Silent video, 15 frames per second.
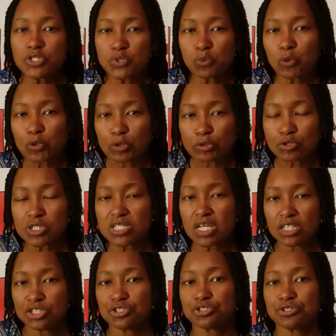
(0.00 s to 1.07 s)
this word
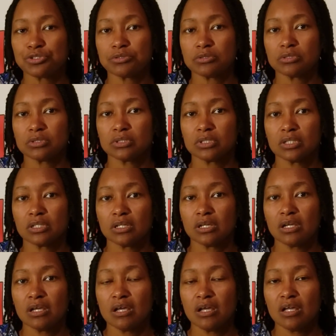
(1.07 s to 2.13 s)
touched you,
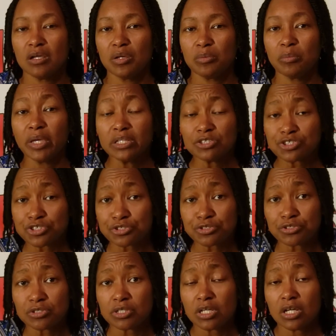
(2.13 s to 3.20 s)
make
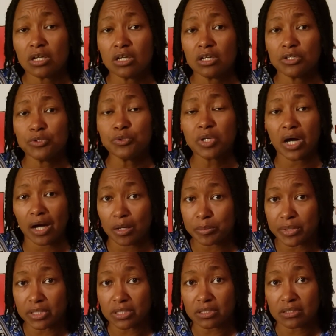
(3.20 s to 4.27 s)
sure you
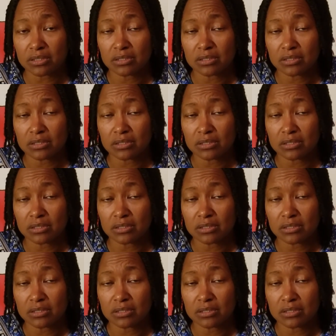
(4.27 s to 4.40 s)
comment.